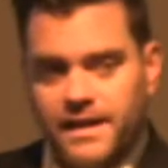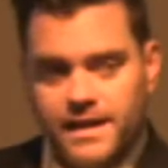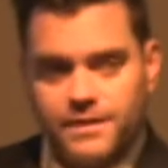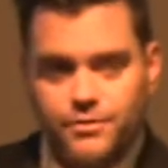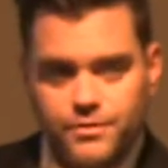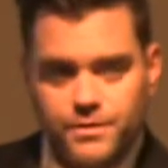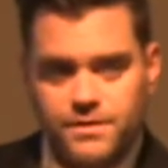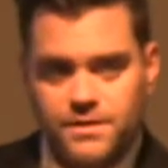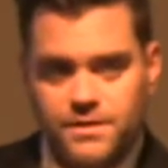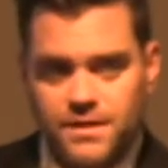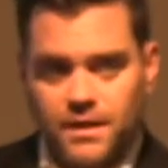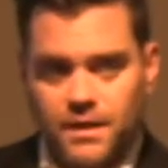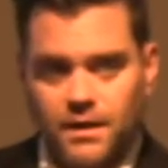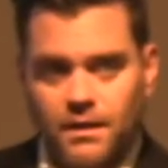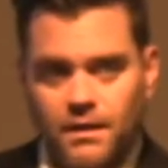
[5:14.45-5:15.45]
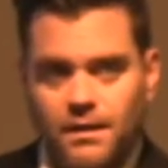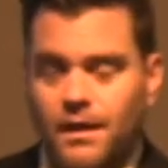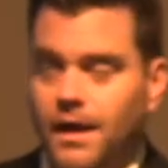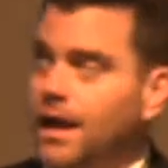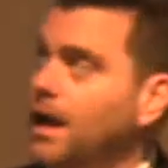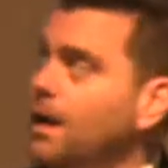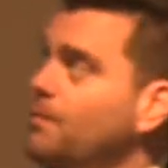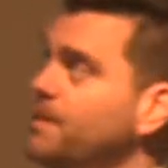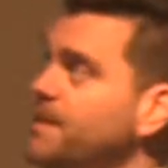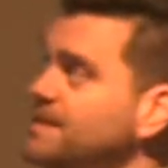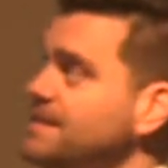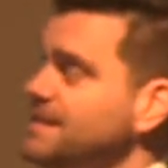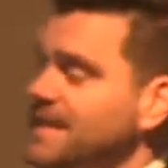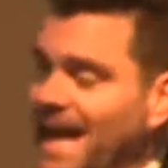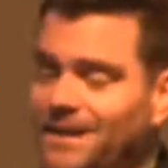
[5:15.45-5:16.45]
interesting. This
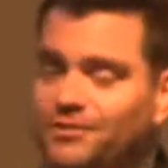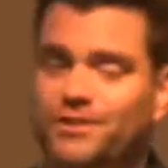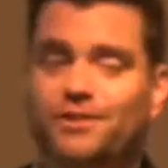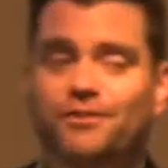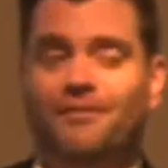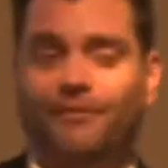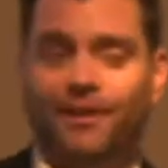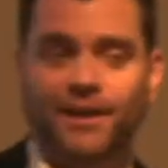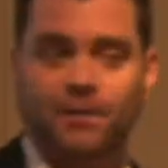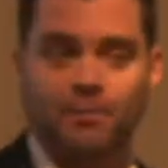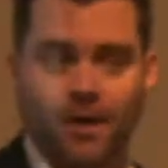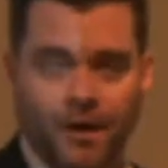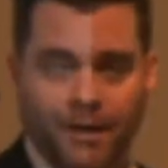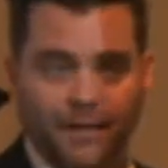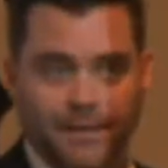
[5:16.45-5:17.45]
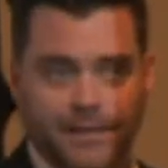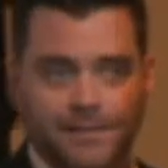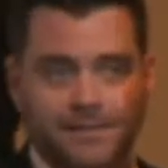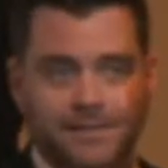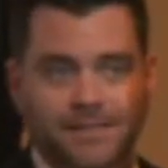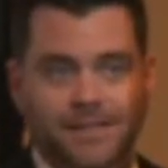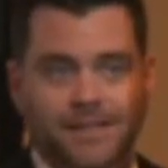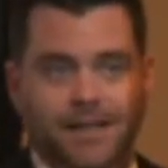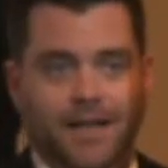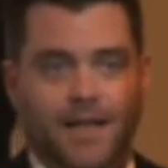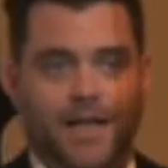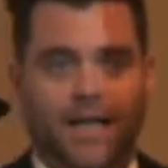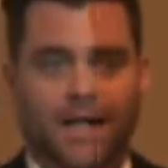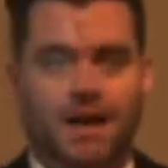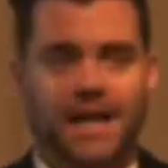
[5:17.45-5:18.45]
is actually guerrilla marketing.
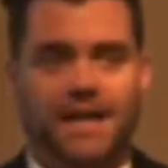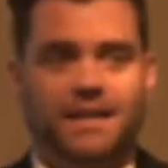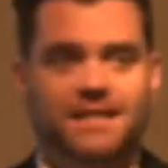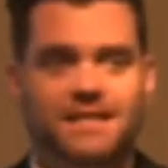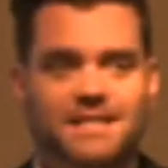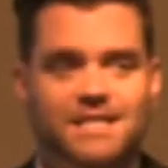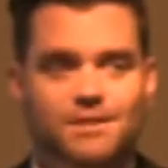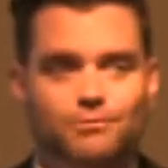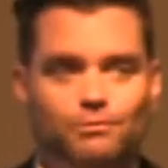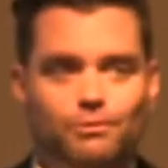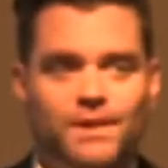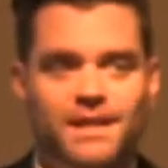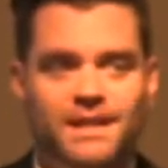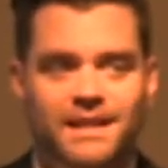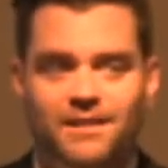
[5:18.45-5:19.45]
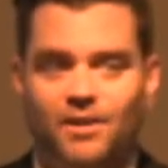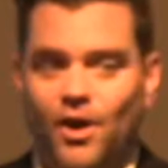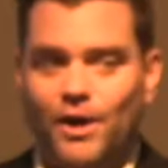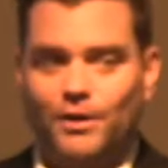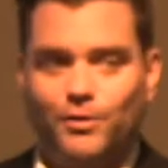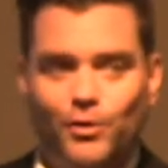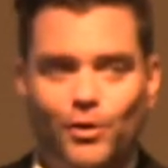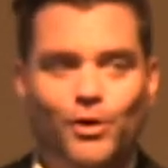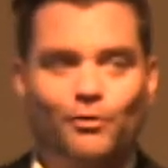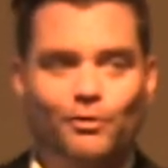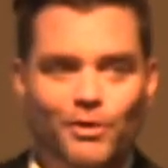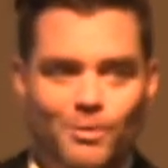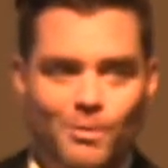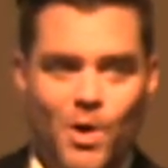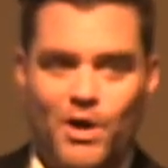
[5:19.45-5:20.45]
And this is really hardcore
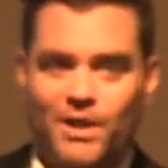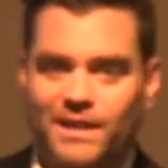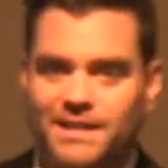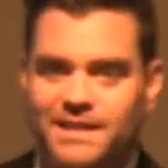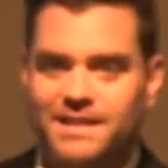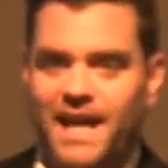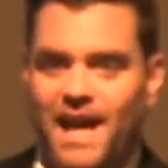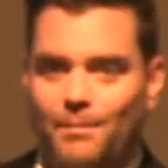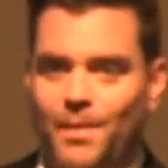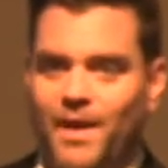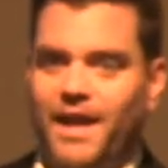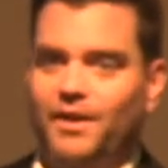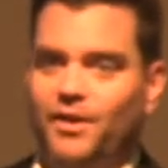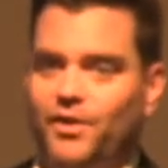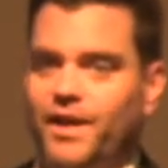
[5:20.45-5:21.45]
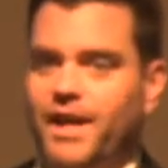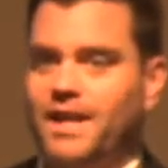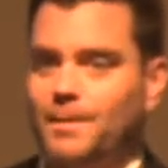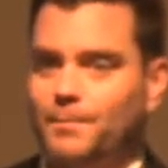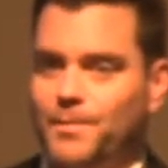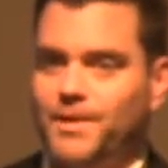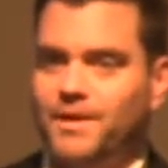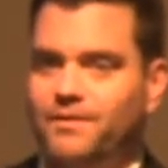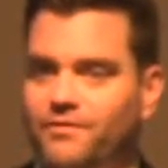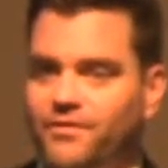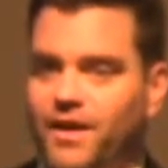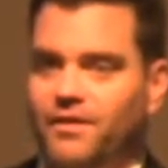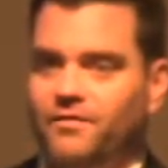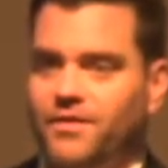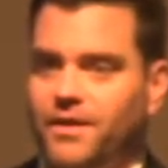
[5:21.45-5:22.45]
guerrilla marketing. This campaign created a bit
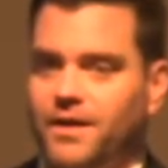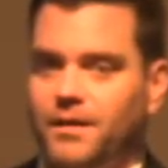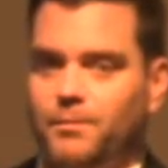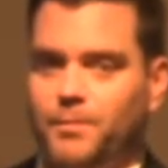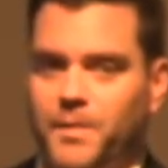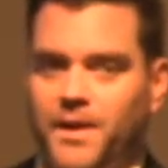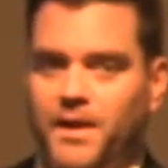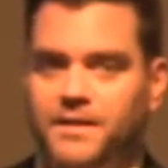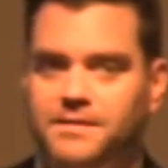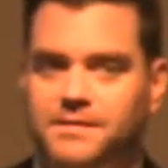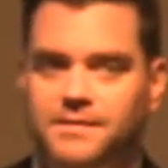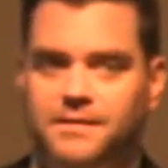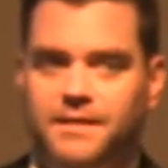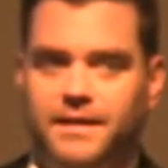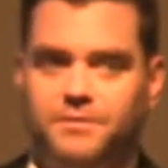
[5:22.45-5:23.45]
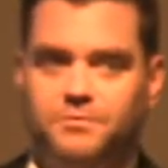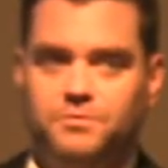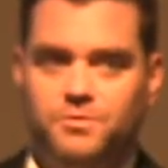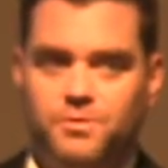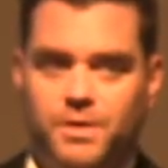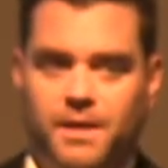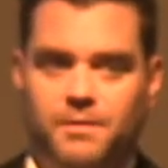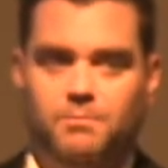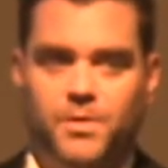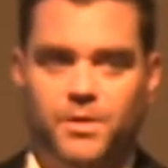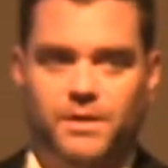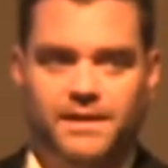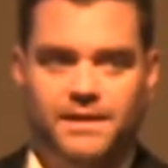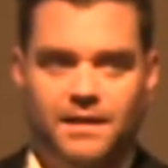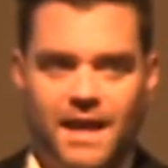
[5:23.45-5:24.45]
of a buzz in
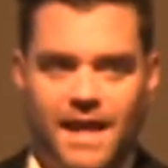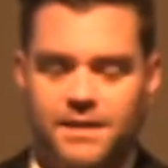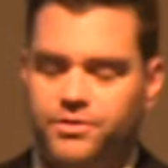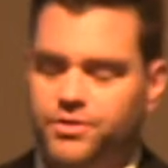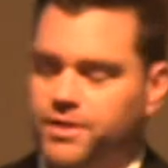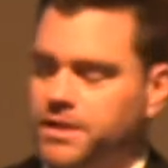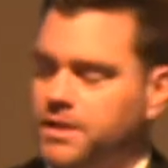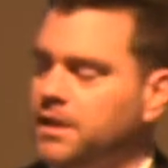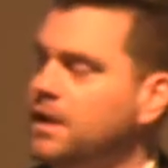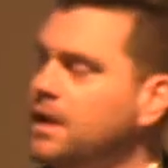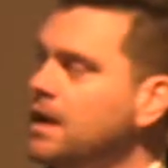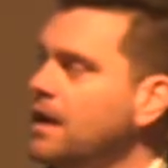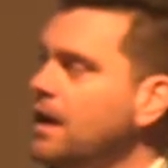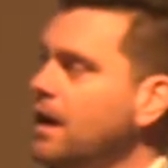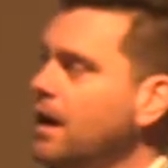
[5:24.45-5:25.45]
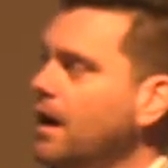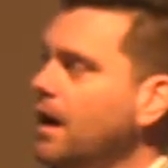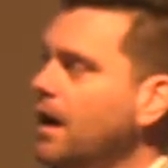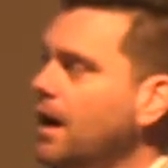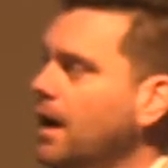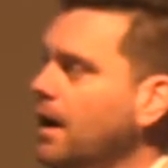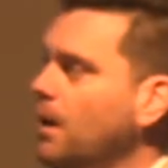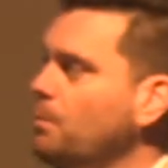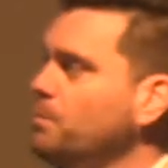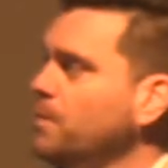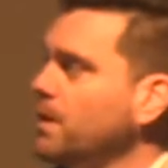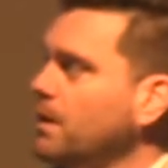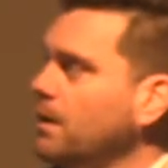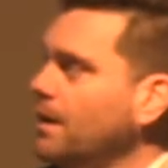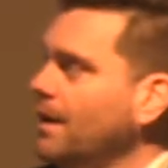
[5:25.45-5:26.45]
Berlin last year.
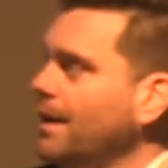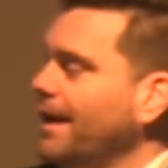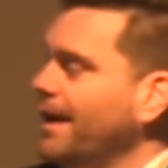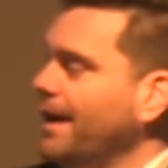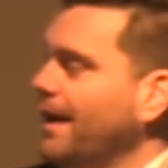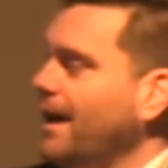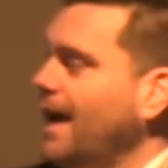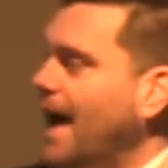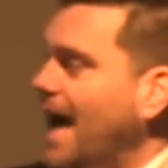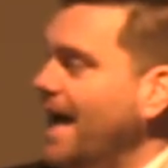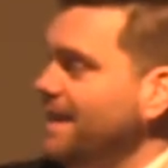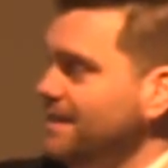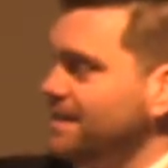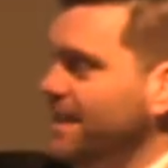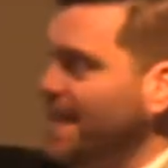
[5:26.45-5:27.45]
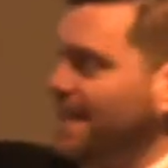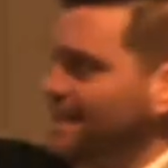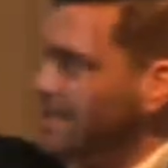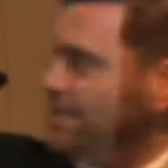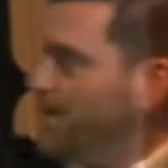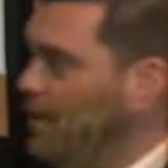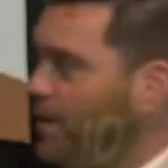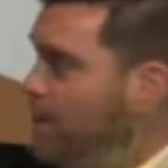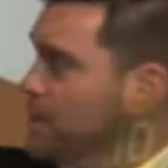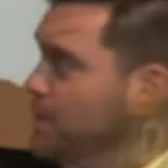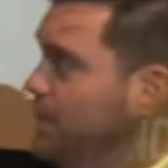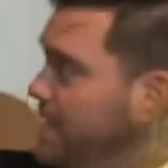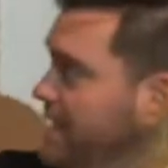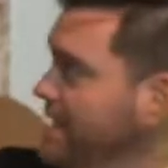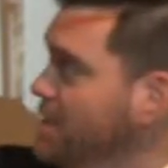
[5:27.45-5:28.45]
I didn't take these photos,
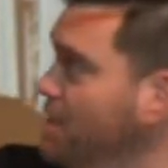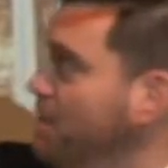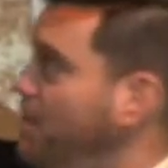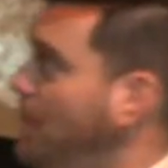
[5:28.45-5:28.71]
but these are